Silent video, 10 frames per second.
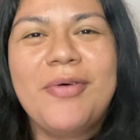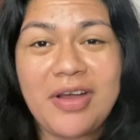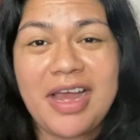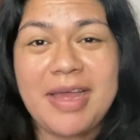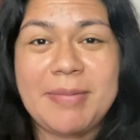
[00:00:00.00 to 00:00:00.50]

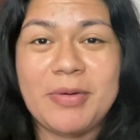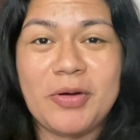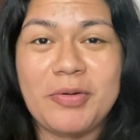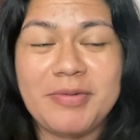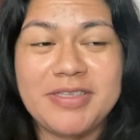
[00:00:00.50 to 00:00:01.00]
I am
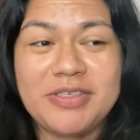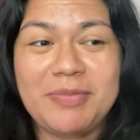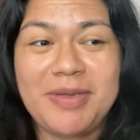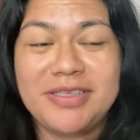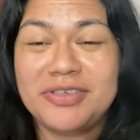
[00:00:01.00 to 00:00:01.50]
going to
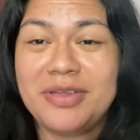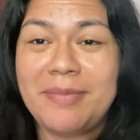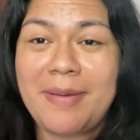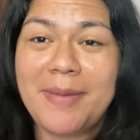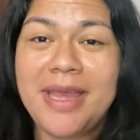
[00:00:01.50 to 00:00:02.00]
be doing
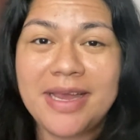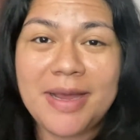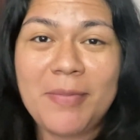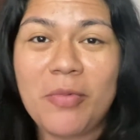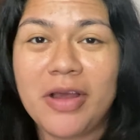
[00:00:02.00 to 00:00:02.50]
my
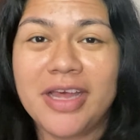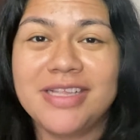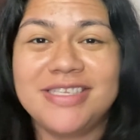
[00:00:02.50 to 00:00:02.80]
makeup while I